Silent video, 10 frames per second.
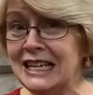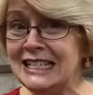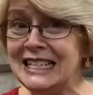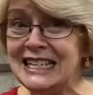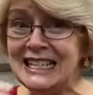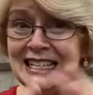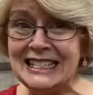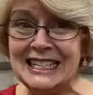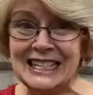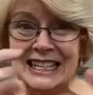sticky,
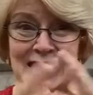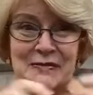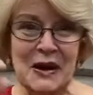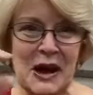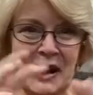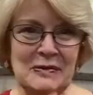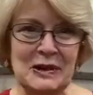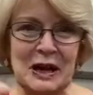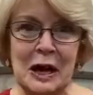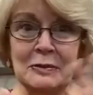sticky bubble
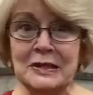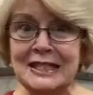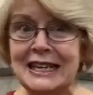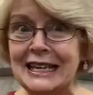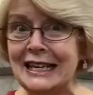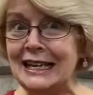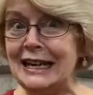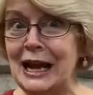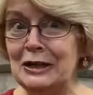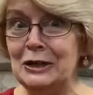gum, stick
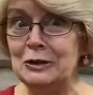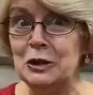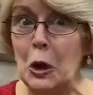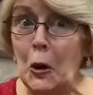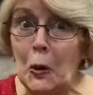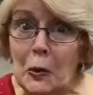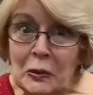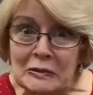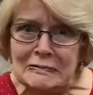it on your toe.